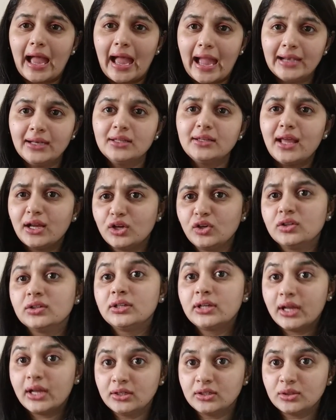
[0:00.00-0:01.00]
at a
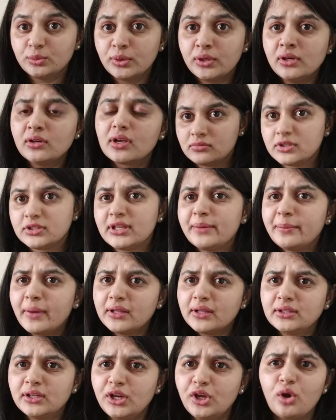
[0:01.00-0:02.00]
regular interval, say
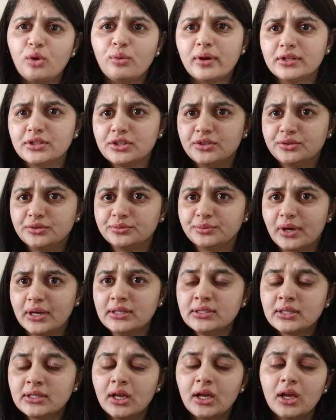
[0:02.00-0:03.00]
monthly or once in 2
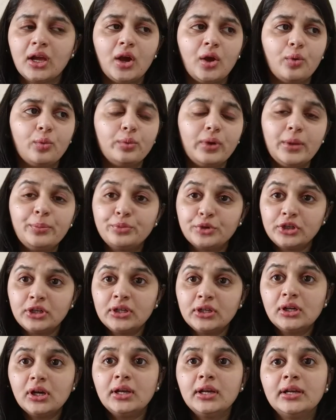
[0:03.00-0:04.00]
months, we put
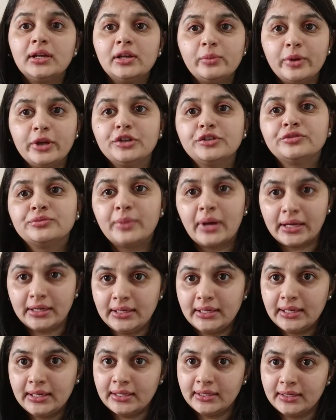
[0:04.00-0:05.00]
in a little bit of
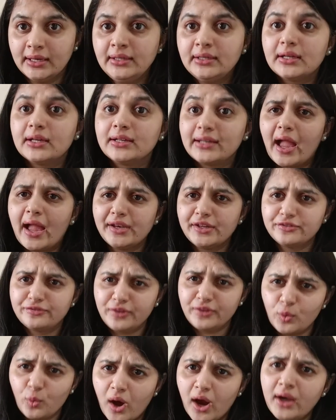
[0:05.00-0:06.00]
money in it, and
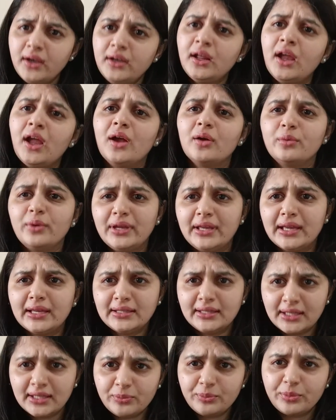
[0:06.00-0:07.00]
if we want, we
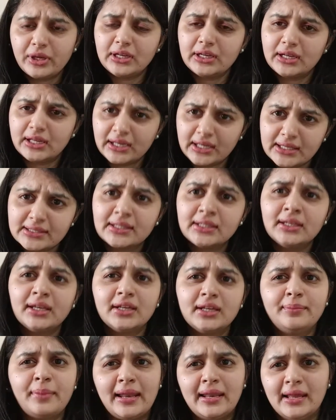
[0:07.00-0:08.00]
can keep increasing
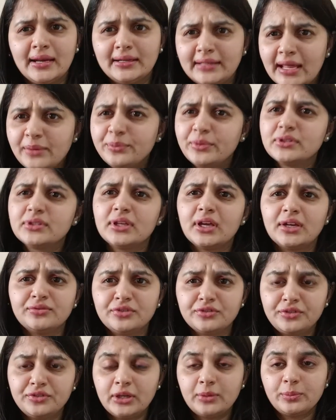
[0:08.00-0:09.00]
it by like 10%,
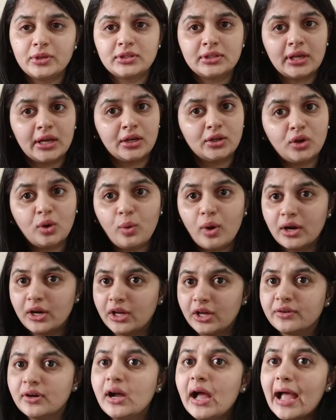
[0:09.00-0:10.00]
15% or
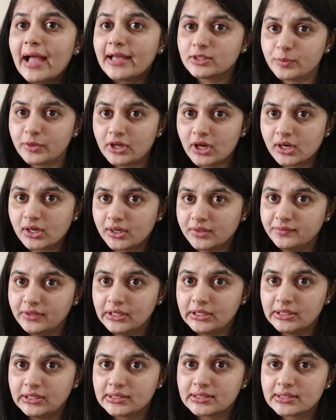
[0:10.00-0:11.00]
whatever as per our
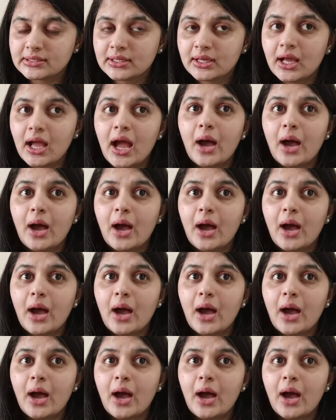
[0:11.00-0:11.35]
convenience.